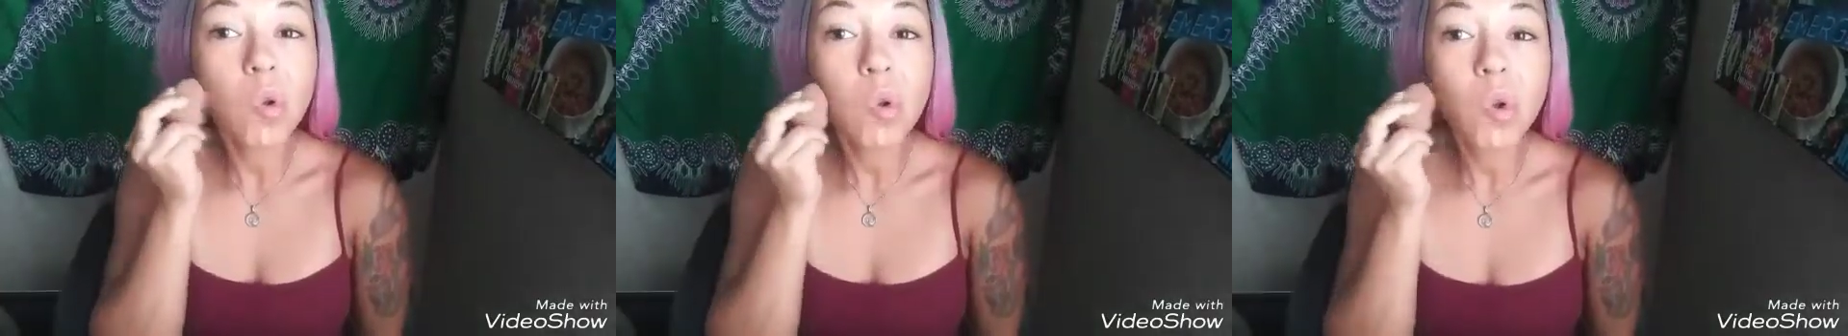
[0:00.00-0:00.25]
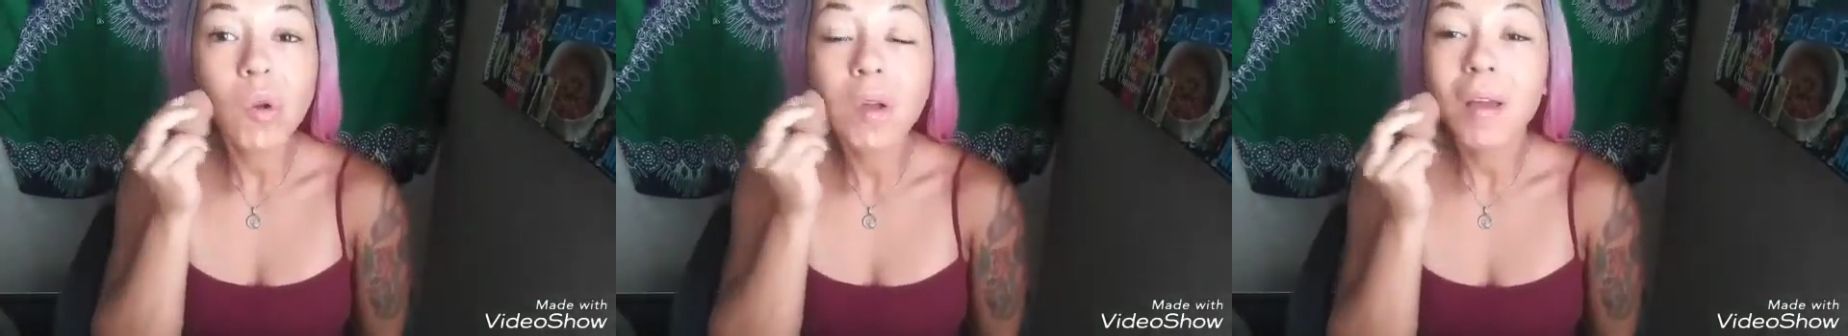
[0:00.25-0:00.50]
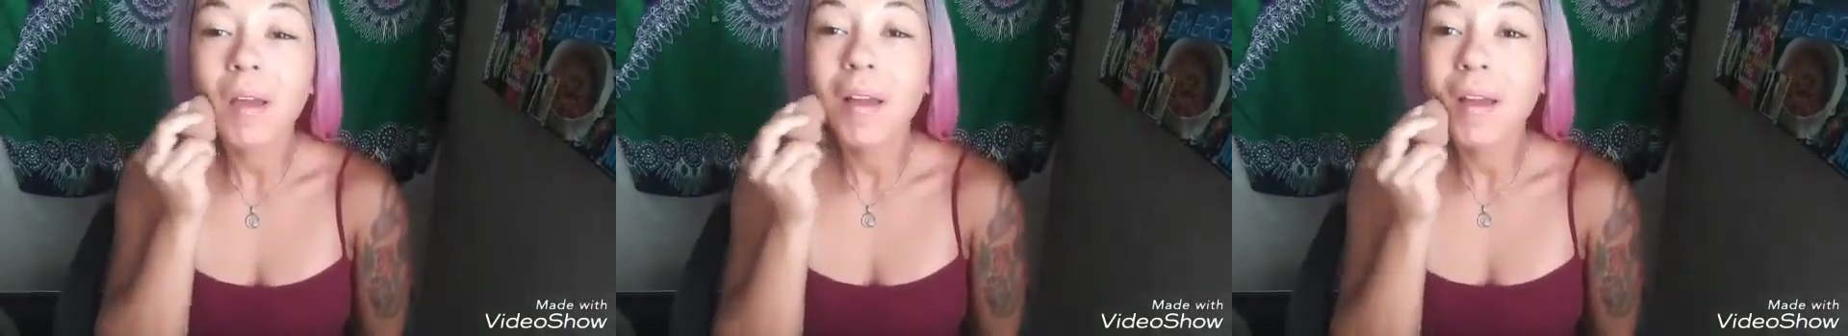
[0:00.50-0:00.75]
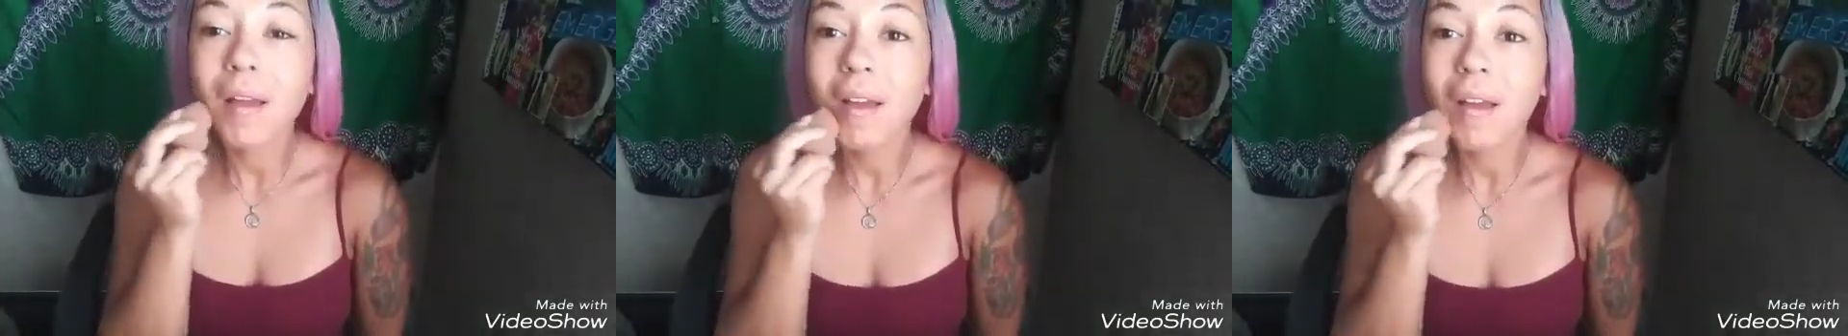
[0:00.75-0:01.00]
So what I'm
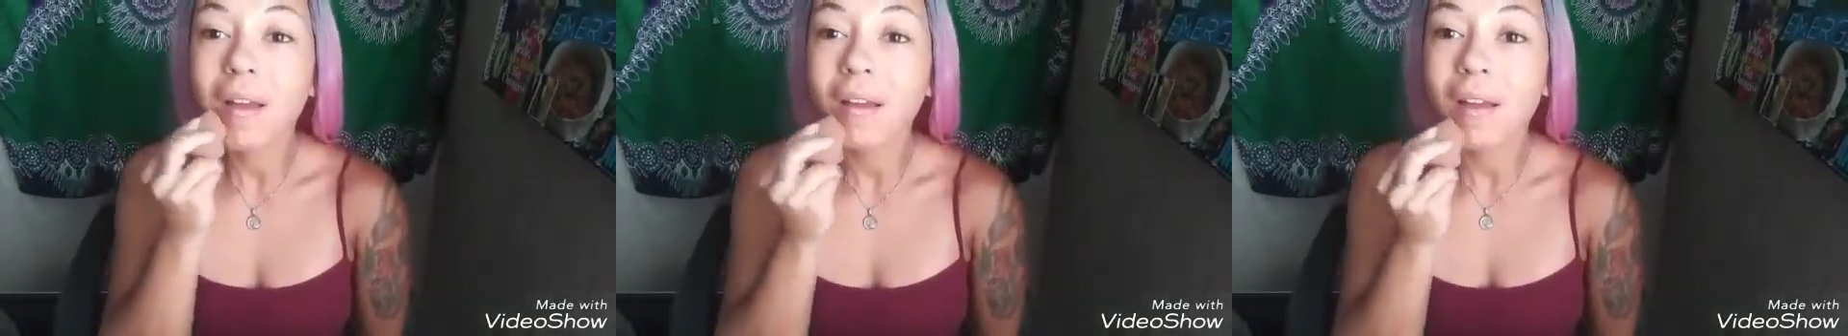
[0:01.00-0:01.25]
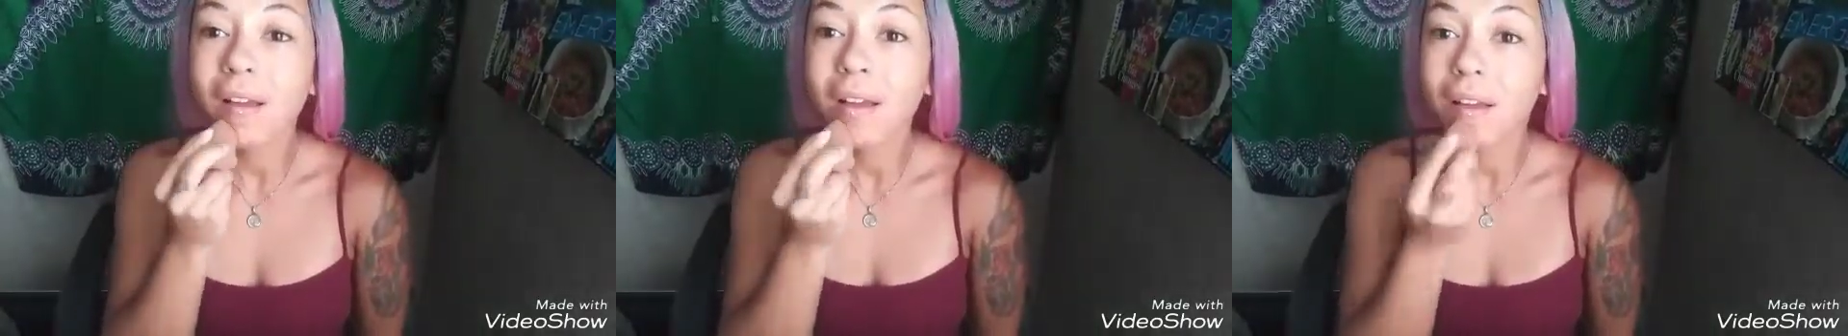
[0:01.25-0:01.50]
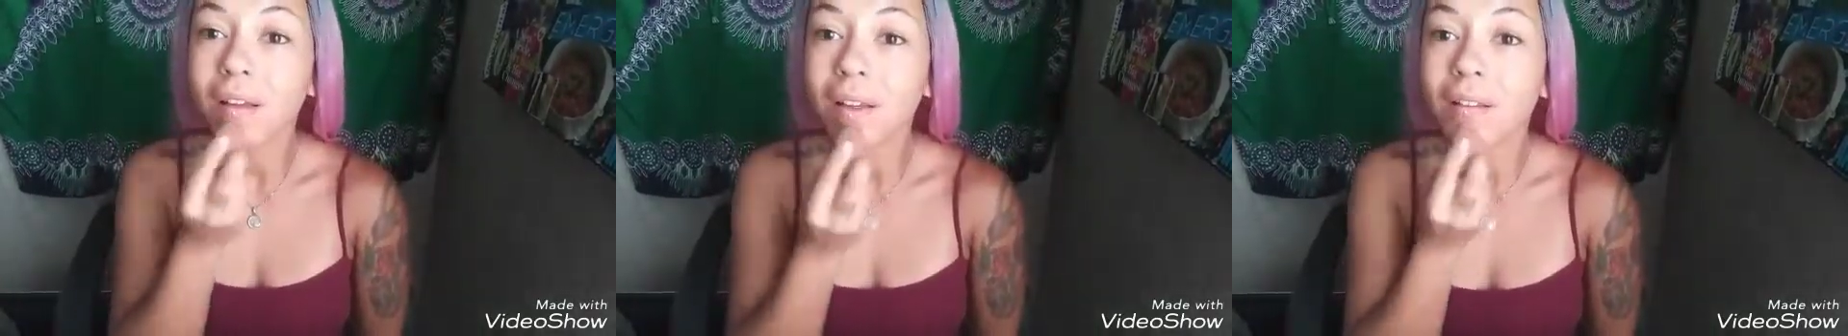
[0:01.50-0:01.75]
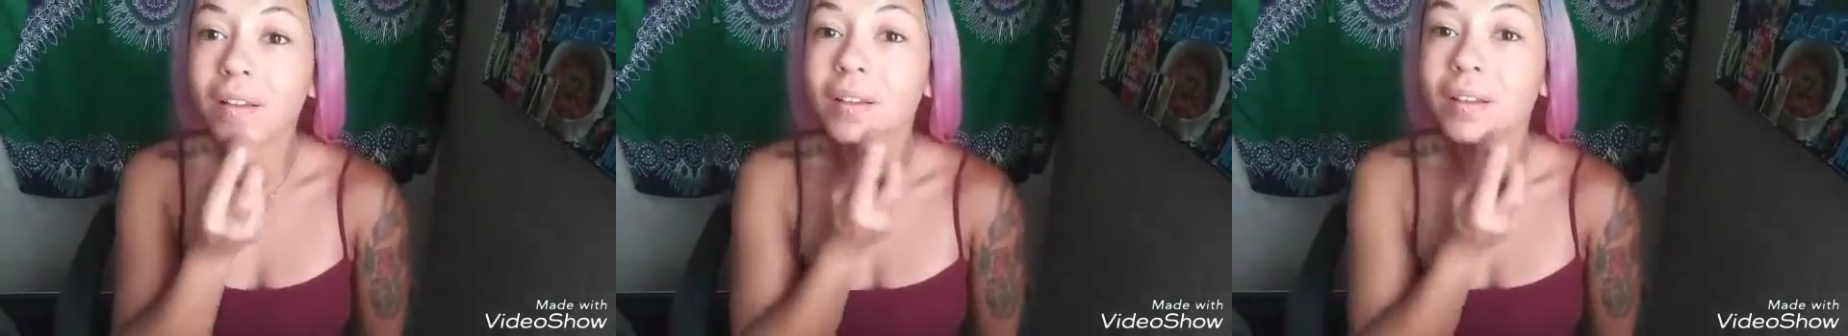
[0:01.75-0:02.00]
doing is
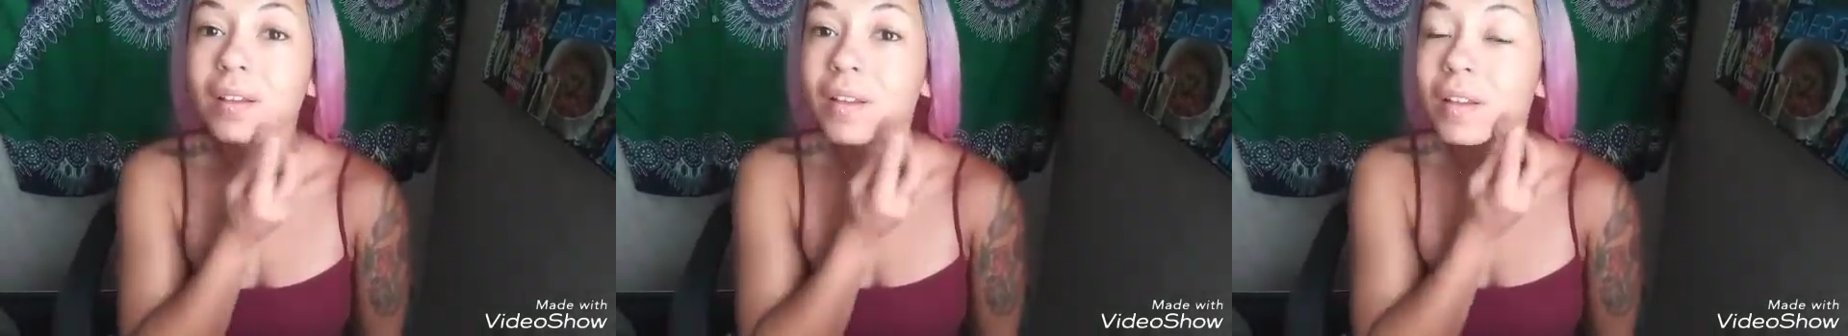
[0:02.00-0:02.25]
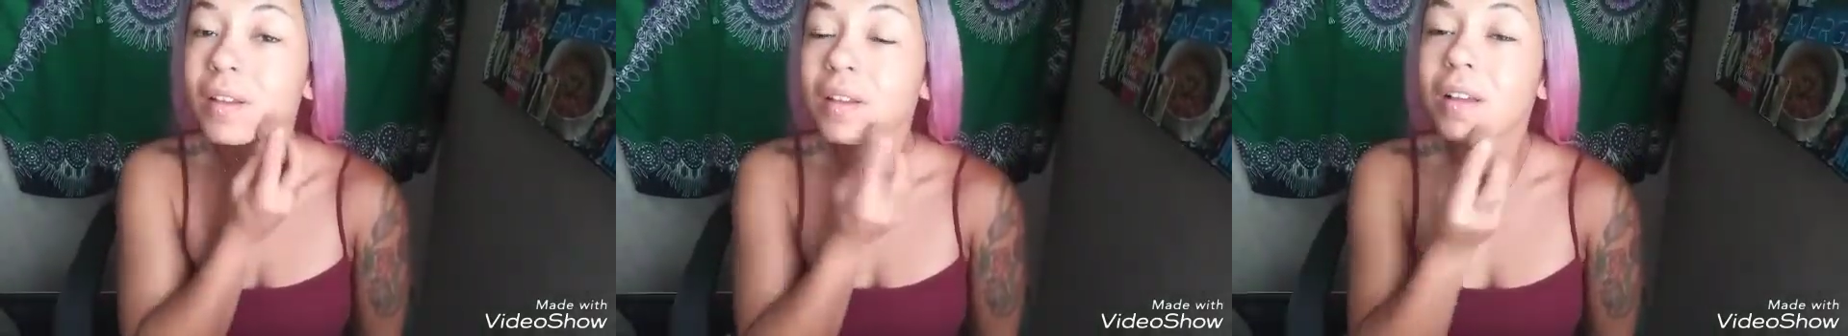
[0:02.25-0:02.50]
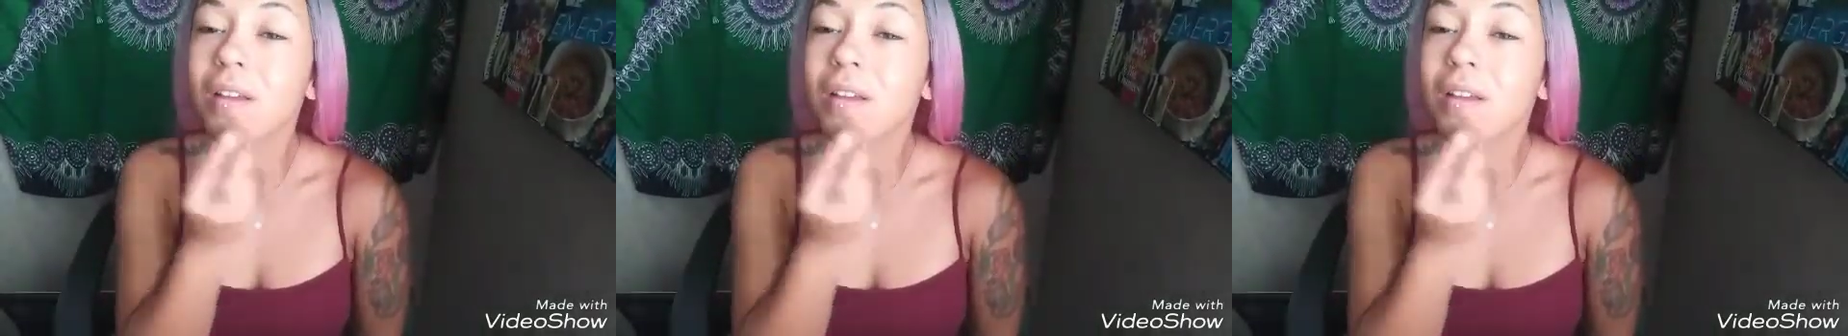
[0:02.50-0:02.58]
I use